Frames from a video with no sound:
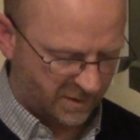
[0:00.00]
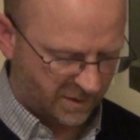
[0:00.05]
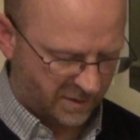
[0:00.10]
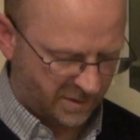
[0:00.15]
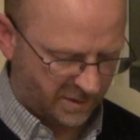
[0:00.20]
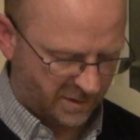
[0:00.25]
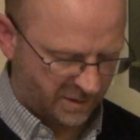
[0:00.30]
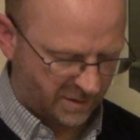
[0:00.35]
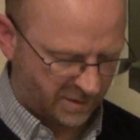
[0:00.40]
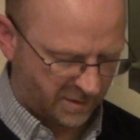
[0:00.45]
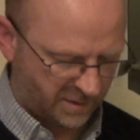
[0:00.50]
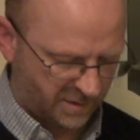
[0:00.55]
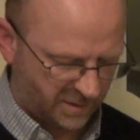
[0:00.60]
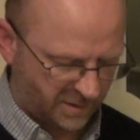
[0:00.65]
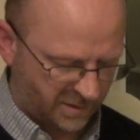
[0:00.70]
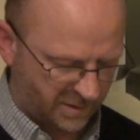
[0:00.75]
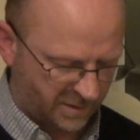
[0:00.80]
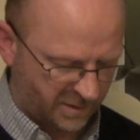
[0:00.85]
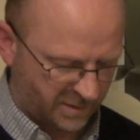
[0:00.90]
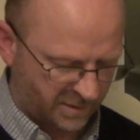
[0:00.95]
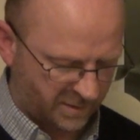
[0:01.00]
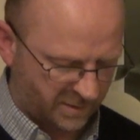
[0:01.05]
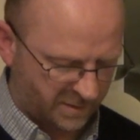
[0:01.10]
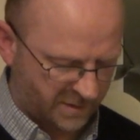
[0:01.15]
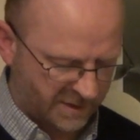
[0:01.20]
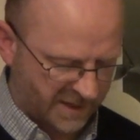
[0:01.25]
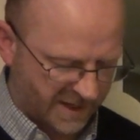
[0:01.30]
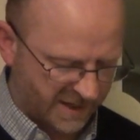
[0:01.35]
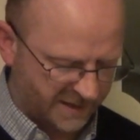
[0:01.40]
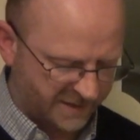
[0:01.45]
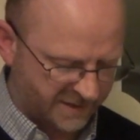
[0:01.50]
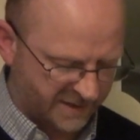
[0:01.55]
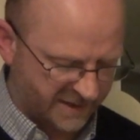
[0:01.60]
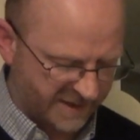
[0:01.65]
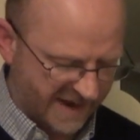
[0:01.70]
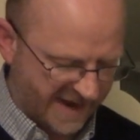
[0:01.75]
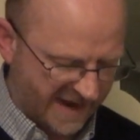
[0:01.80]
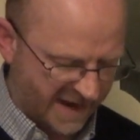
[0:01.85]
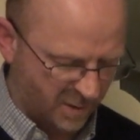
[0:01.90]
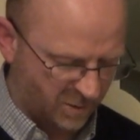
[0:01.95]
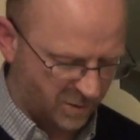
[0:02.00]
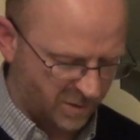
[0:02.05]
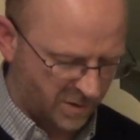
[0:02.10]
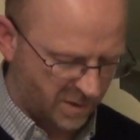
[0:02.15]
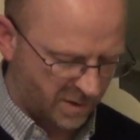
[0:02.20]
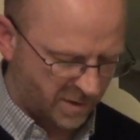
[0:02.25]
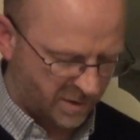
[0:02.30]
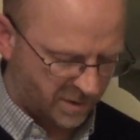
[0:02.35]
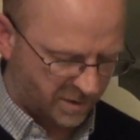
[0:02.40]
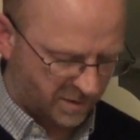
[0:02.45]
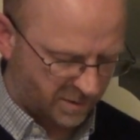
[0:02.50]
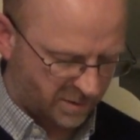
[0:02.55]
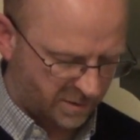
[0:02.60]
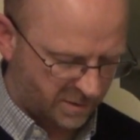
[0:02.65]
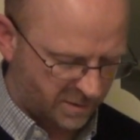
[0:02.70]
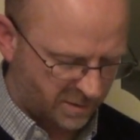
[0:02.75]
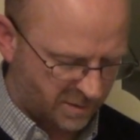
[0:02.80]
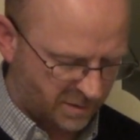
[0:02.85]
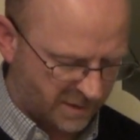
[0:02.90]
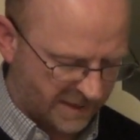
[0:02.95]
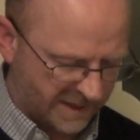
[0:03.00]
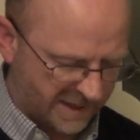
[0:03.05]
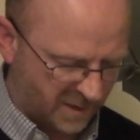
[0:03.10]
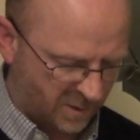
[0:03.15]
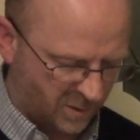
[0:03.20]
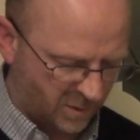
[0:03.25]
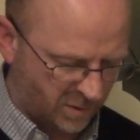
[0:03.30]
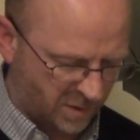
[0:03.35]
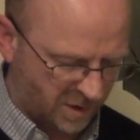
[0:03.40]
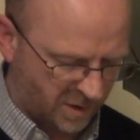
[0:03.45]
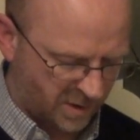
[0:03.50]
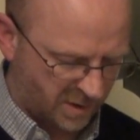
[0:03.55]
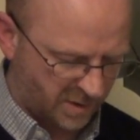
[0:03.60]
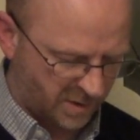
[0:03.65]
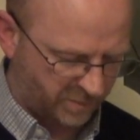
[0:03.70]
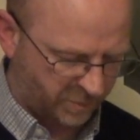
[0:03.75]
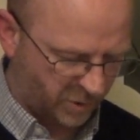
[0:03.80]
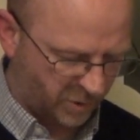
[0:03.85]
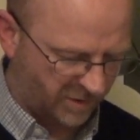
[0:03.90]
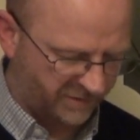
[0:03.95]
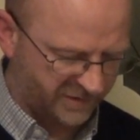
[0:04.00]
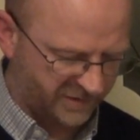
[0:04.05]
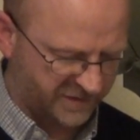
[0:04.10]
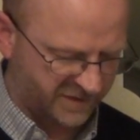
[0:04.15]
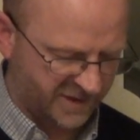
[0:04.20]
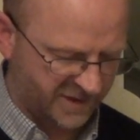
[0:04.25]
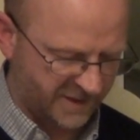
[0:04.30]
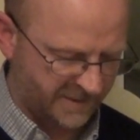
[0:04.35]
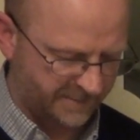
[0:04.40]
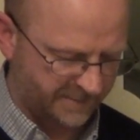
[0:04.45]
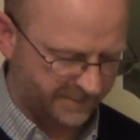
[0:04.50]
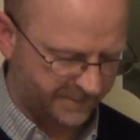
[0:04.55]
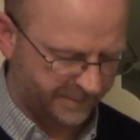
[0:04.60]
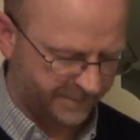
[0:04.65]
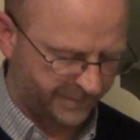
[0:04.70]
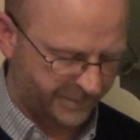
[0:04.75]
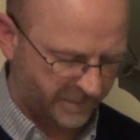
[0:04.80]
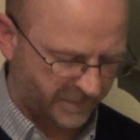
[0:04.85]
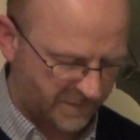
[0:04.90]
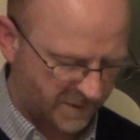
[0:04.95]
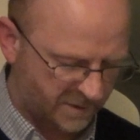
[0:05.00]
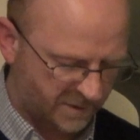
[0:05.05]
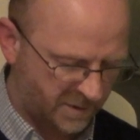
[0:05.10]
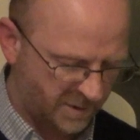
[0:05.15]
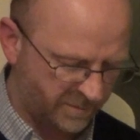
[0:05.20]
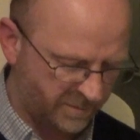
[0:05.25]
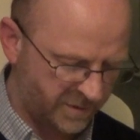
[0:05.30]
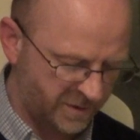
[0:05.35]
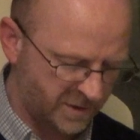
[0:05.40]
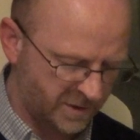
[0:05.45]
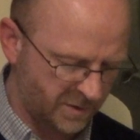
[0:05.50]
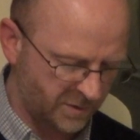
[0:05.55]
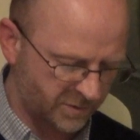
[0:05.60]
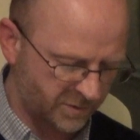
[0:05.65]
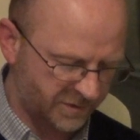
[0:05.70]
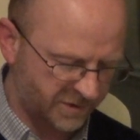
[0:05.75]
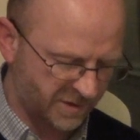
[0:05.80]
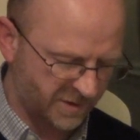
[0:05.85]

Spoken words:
guiding how prophecy can be used.